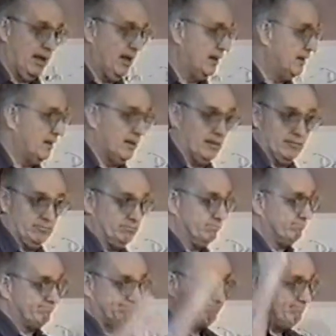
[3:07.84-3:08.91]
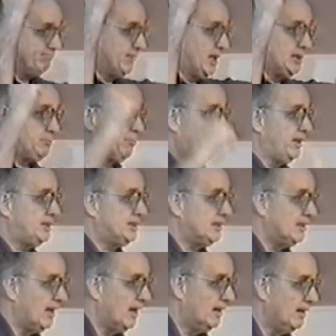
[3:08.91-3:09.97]
and he's
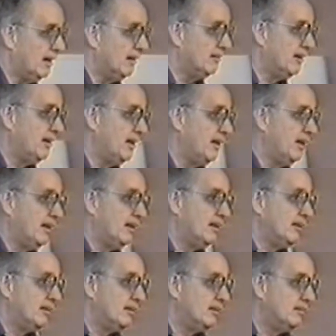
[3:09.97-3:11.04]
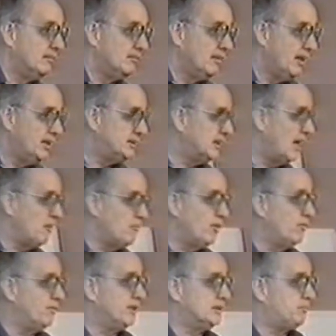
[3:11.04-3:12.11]
preaching down there. He's not
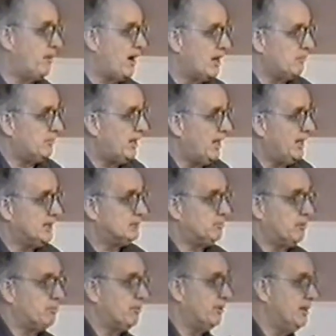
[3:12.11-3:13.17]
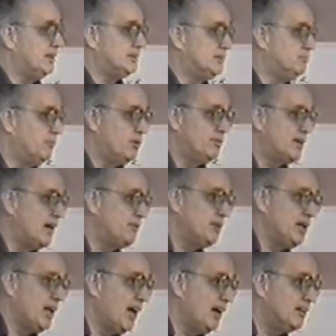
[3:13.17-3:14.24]
moving his bottom legs, but boy, he's moving
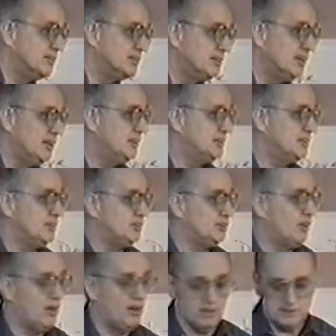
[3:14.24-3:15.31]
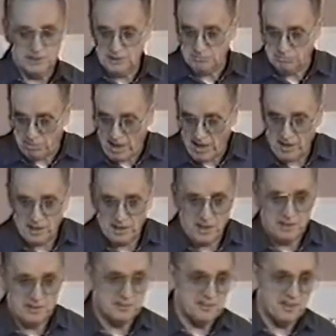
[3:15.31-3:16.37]
everything else, and he's in charge. He's banging
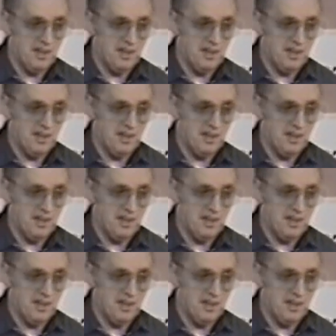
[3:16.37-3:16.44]
on the